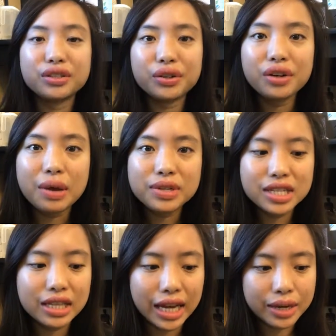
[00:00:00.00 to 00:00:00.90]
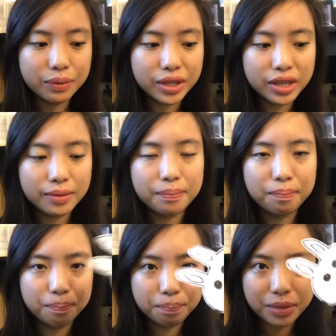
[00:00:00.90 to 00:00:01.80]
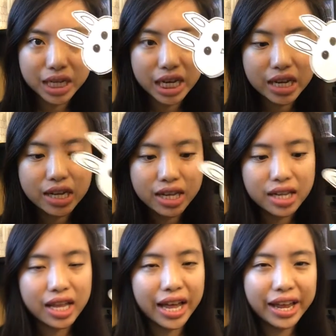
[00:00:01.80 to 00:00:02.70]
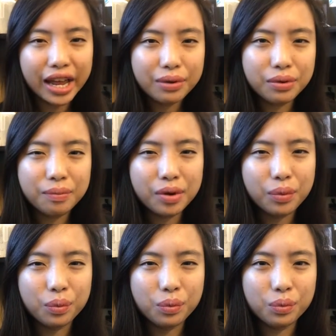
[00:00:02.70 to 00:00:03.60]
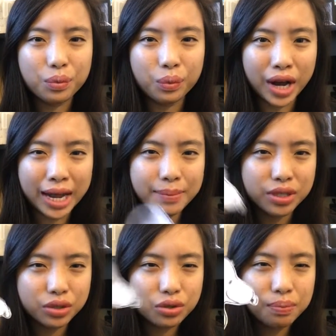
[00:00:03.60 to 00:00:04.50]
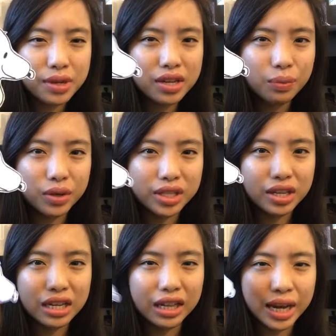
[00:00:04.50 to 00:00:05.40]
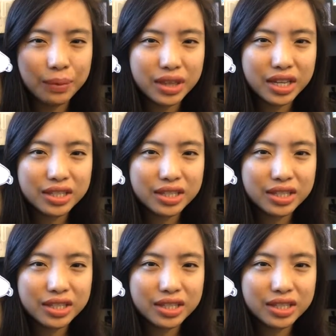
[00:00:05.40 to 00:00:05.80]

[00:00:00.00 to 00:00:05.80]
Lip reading: And so, you know, I was in line with Bunny. I can't remember why, but Snoopy wasn't in line with